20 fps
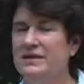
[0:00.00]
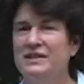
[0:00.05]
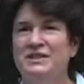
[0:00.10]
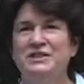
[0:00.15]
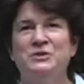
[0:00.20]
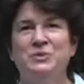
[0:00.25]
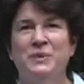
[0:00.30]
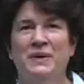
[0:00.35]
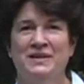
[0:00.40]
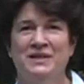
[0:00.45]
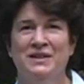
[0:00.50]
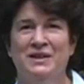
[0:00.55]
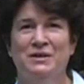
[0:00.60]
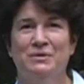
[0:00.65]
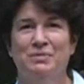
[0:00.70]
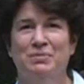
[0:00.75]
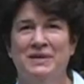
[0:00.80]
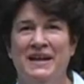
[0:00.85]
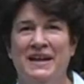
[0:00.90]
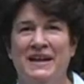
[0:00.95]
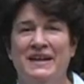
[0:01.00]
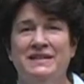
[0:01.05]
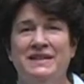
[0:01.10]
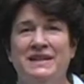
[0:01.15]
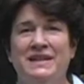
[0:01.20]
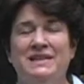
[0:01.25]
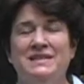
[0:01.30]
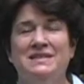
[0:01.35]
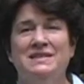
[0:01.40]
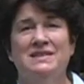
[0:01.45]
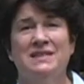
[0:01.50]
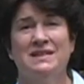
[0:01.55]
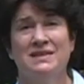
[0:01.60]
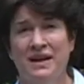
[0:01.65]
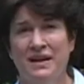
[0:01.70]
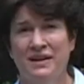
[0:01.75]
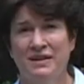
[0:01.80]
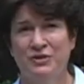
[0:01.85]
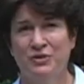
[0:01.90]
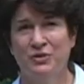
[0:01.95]
This sweet little plant is
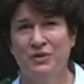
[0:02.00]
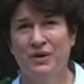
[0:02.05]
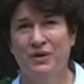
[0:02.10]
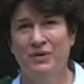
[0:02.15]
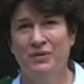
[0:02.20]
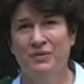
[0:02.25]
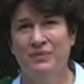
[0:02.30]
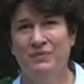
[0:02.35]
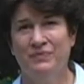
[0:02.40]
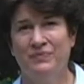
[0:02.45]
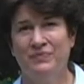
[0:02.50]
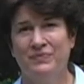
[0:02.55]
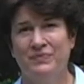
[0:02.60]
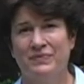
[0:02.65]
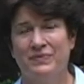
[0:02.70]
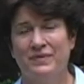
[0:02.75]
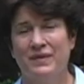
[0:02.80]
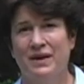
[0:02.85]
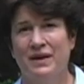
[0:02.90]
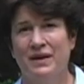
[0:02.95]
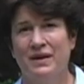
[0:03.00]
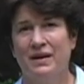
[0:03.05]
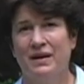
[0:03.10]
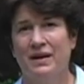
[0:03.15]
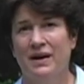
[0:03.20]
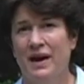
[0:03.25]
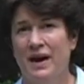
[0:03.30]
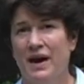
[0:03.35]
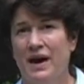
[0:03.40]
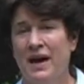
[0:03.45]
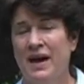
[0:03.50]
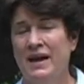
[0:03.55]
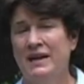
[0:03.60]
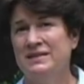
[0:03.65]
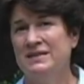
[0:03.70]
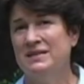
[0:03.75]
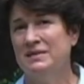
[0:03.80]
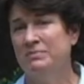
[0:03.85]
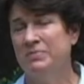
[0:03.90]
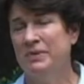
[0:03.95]
cilantro, and
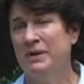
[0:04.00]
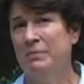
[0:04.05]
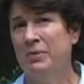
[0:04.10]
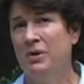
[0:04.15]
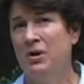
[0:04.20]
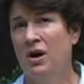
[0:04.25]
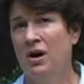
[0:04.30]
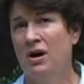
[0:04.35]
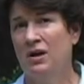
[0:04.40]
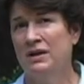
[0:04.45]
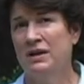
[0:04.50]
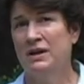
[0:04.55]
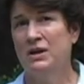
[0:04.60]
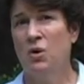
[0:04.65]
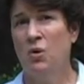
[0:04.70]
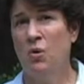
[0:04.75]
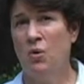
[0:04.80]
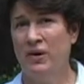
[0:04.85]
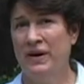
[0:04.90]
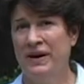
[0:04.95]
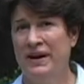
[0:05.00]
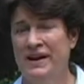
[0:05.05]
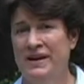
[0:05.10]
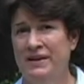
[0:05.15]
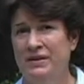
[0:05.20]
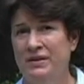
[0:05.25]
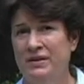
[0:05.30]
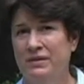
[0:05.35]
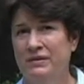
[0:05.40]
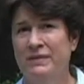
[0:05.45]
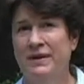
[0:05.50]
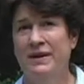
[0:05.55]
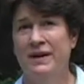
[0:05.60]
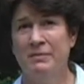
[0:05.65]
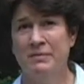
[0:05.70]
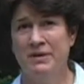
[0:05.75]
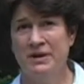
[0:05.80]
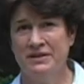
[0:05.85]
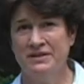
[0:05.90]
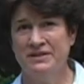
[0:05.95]
some people call it coriander. And
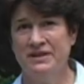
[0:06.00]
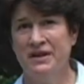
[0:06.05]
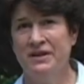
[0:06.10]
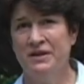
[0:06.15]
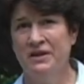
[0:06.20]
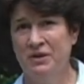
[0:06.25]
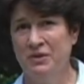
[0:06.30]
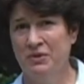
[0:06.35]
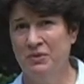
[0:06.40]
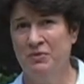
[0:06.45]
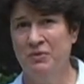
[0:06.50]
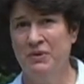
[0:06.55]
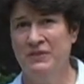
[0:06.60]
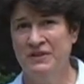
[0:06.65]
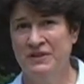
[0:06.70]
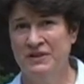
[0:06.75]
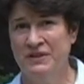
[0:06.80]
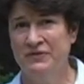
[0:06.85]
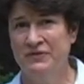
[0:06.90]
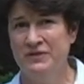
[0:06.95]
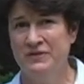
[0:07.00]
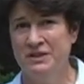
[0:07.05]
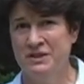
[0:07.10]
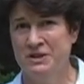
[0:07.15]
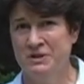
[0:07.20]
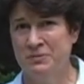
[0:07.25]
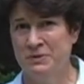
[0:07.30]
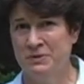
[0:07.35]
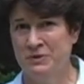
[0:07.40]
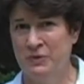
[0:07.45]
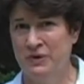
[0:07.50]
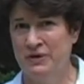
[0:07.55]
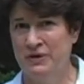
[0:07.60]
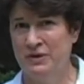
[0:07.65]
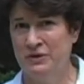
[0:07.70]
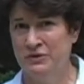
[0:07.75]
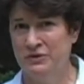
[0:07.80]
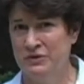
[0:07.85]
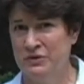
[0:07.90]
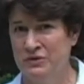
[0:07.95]
I'm going to tell you what the difference is between
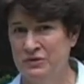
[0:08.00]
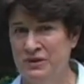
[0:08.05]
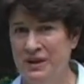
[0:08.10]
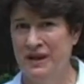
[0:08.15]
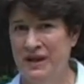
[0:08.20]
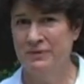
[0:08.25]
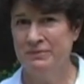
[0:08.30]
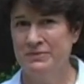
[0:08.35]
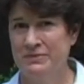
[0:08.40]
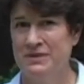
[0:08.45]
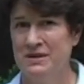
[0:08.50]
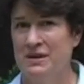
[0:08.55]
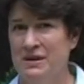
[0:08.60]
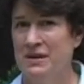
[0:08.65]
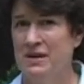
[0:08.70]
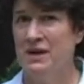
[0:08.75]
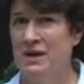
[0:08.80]
those two names